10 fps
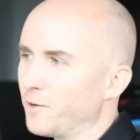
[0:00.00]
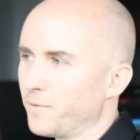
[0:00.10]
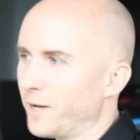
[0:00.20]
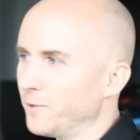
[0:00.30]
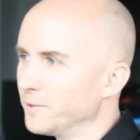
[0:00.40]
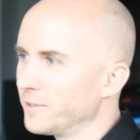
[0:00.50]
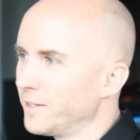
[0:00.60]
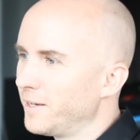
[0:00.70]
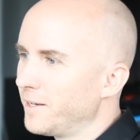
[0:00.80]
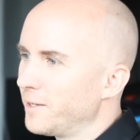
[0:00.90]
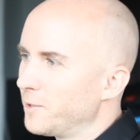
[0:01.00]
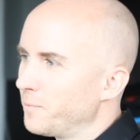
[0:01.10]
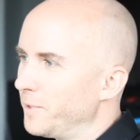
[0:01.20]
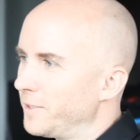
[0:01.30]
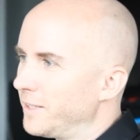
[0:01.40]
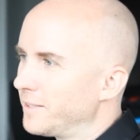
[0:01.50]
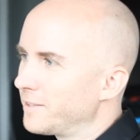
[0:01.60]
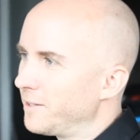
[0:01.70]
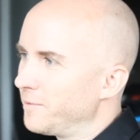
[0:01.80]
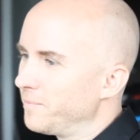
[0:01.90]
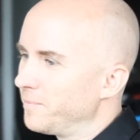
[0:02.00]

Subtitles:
a lot of hours, but it's